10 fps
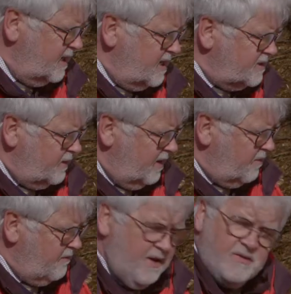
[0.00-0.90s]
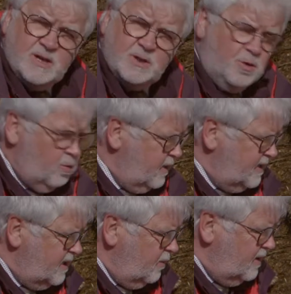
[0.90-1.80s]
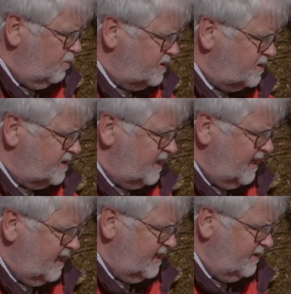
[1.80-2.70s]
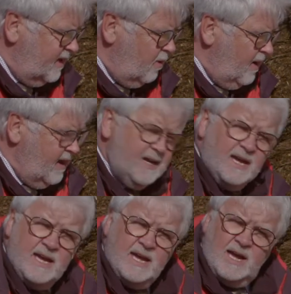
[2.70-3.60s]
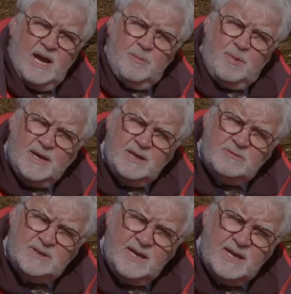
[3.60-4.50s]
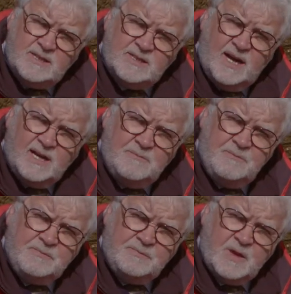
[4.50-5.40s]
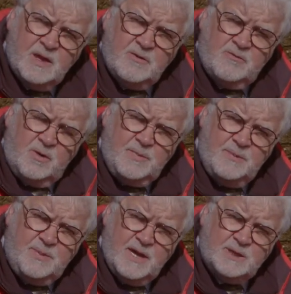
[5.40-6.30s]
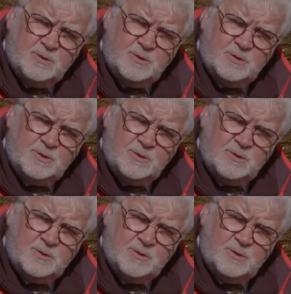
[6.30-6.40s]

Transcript: So they have a very short window in which to take anything away. And by using Ecosyl, dropping the pH